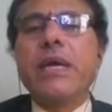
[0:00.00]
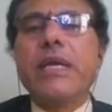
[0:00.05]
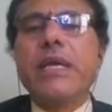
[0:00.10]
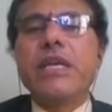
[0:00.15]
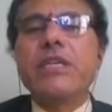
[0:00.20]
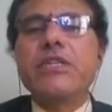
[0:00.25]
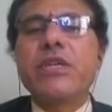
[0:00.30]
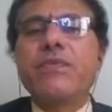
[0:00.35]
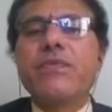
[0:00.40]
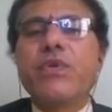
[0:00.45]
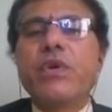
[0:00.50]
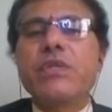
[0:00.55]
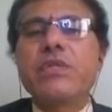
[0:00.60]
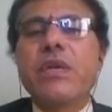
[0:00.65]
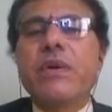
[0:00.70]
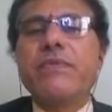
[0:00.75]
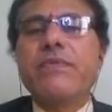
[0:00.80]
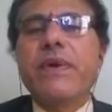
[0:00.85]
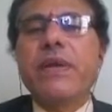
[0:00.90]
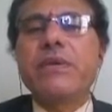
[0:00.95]
a tension
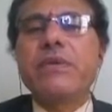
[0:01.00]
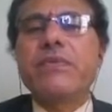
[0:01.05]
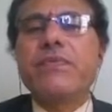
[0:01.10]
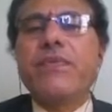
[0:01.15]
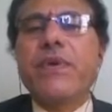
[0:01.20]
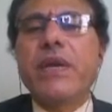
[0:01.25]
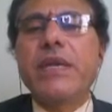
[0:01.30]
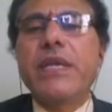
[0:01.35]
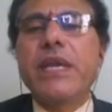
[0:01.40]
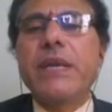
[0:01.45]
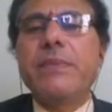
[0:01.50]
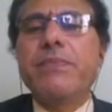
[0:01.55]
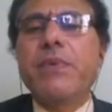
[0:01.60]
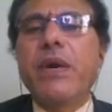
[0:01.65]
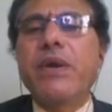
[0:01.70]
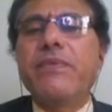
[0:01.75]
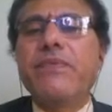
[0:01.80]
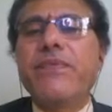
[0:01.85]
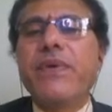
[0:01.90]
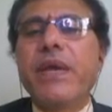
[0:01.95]
force of
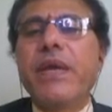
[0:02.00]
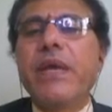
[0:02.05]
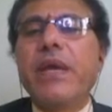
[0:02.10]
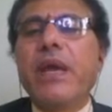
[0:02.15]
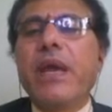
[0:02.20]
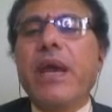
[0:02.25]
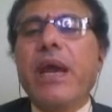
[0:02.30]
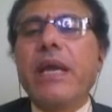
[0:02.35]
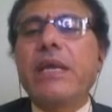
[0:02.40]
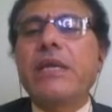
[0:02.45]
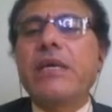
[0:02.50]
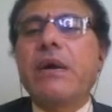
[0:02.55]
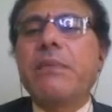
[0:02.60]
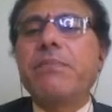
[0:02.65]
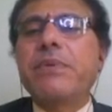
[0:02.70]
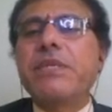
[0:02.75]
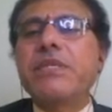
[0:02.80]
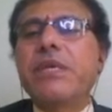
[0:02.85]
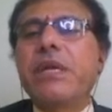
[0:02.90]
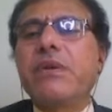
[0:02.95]
148.5 and
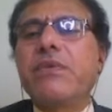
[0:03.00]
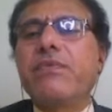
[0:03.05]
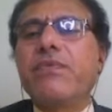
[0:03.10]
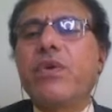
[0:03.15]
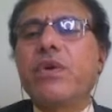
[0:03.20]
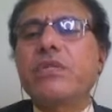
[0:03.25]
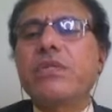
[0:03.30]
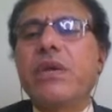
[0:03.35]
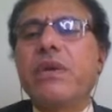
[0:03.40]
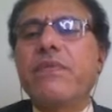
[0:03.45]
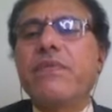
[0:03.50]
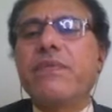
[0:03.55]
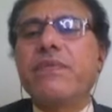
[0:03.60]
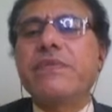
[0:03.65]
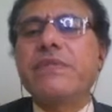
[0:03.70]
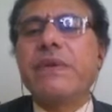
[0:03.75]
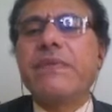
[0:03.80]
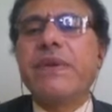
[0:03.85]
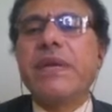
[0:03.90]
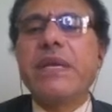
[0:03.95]
compression force of
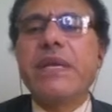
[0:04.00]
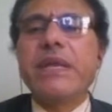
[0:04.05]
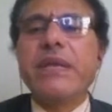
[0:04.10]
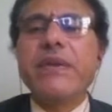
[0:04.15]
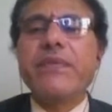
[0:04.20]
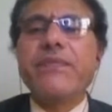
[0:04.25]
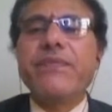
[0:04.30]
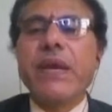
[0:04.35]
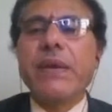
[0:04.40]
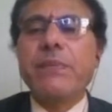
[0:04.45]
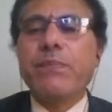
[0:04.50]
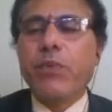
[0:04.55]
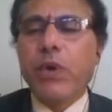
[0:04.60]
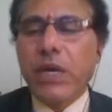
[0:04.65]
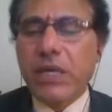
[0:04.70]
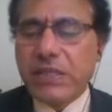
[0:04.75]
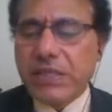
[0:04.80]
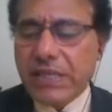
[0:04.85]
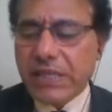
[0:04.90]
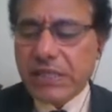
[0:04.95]

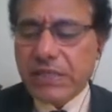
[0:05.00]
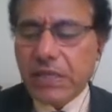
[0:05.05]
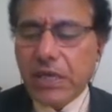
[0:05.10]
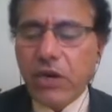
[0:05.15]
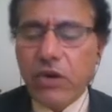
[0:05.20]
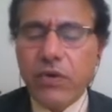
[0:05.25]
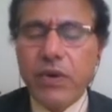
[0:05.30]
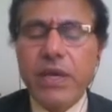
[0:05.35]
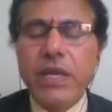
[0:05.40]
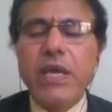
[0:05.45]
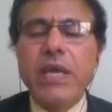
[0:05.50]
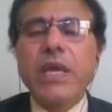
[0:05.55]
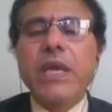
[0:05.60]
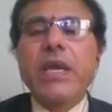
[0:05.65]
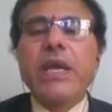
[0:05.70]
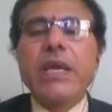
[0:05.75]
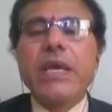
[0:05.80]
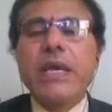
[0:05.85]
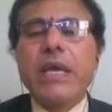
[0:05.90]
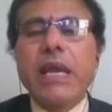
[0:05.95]
75.6. However,
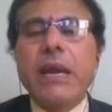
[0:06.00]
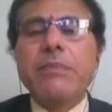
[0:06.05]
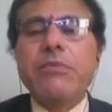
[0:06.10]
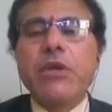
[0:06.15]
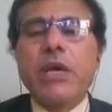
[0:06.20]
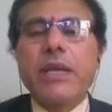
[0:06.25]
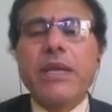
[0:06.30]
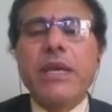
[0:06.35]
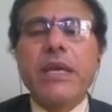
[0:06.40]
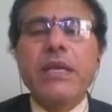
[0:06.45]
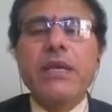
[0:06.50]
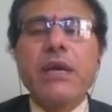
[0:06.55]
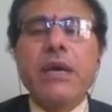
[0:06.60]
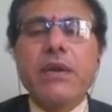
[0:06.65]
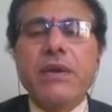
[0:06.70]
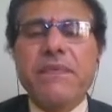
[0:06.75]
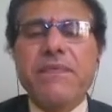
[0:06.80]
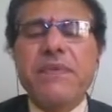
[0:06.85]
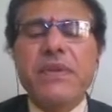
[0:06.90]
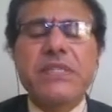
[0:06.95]
here I am
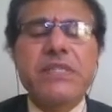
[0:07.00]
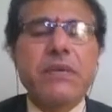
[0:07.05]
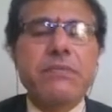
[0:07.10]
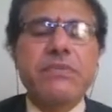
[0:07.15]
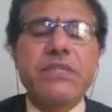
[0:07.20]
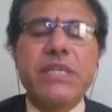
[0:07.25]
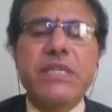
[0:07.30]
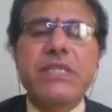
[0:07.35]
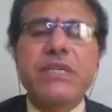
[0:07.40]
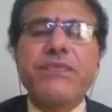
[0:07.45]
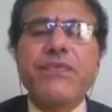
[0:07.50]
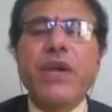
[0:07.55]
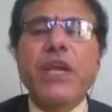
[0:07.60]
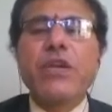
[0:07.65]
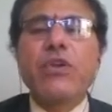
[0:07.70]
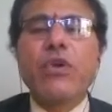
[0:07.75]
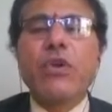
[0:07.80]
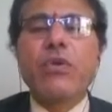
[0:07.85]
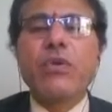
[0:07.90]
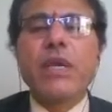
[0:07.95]
targeting roughly some
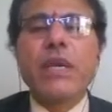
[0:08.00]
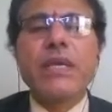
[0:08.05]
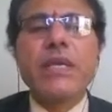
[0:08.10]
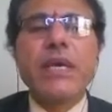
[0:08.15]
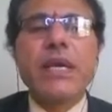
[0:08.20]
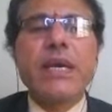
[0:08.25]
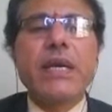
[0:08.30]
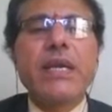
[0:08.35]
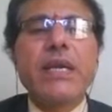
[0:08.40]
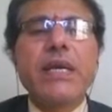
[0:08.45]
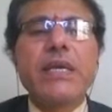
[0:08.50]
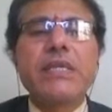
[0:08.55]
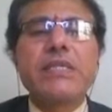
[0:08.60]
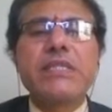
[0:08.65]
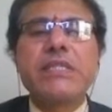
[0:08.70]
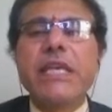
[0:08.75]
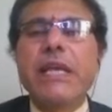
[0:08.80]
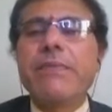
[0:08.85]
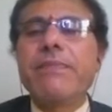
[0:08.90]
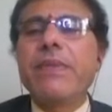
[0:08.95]
65 kilonewton. Here and there it
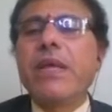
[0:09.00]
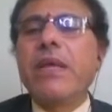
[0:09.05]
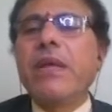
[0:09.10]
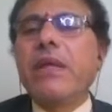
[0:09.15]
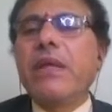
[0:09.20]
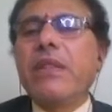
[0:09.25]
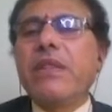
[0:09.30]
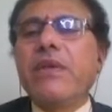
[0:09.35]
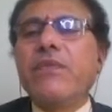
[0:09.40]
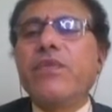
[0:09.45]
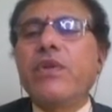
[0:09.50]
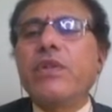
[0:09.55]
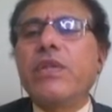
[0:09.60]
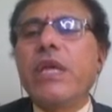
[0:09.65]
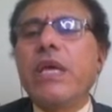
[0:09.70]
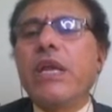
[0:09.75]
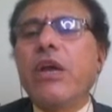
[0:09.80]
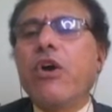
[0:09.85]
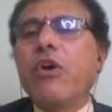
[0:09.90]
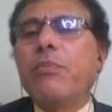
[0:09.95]
is same. Therefore,
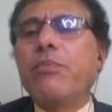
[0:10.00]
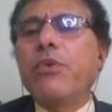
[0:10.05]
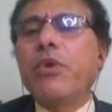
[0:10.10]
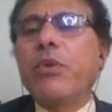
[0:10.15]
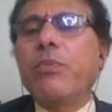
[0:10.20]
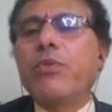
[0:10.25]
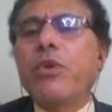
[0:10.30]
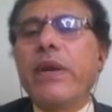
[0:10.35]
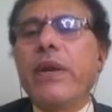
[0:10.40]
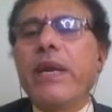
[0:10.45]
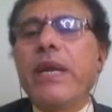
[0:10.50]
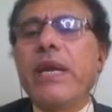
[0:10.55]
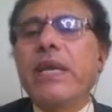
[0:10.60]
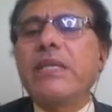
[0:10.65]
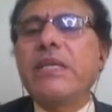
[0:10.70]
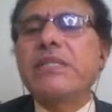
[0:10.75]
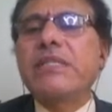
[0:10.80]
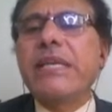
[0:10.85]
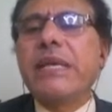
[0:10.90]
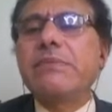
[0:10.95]
there I have
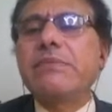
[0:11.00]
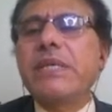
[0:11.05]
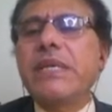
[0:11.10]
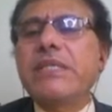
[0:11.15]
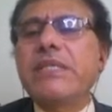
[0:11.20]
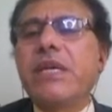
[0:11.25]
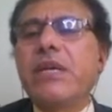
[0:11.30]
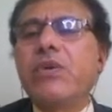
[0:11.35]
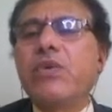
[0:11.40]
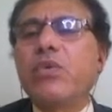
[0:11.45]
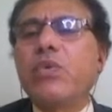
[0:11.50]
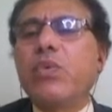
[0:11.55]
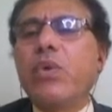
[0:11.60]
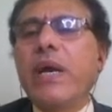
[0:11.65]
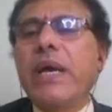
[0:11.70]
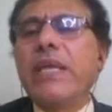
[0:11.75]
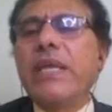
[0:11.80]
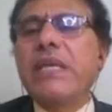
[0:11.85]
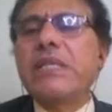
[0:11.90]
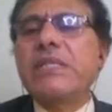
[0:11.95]
provided the same section,
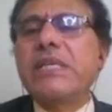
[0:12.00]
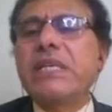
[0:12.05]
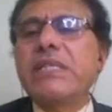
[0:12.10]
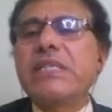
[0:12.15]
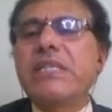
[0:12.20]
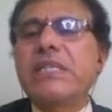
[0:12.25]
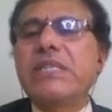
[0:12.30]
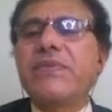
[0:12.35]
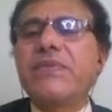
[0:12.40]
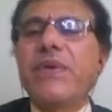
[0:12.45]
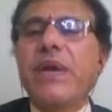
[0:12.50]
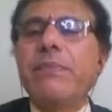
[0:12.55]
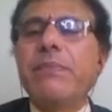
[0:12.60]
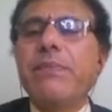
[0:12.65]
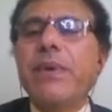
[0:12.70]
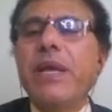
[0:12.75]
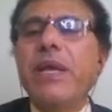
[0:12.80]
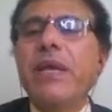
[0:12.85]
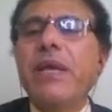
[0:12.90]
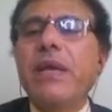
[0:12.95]
2 ISA
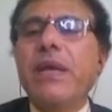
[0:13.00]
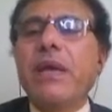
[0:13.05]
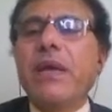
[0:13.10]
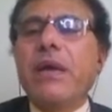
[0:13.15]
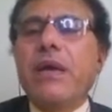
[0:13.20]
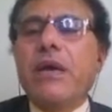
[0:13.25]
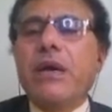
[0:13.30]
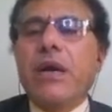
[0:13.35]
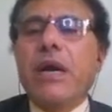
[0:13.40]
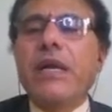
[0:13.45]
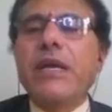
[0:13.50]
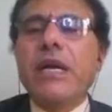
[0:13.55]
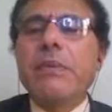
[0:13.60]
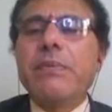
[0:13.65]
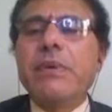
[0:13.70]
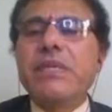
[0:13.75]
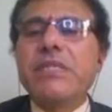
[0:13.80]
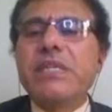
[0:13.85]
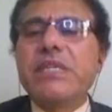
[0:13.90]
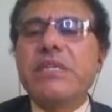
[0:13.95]
65 by
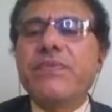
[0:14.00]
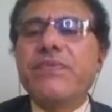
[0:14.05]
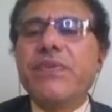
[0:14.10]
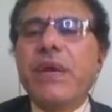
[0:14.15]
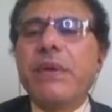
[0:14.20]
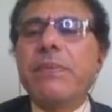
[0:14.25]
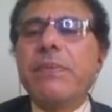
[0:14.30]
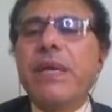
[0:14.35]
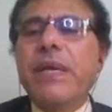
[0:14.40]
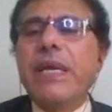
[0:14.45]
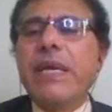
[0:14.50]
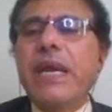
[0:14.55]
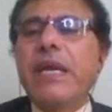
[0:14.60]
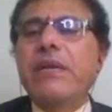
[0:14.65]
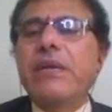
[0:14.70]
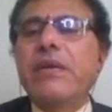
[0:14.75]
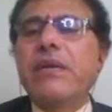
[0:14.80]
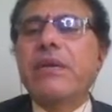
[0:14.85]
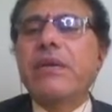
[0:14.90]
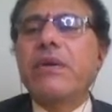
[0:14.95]
100 by 65 by
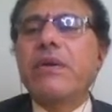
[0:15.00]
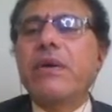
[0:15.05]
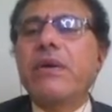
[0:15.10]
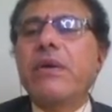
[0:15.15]
8,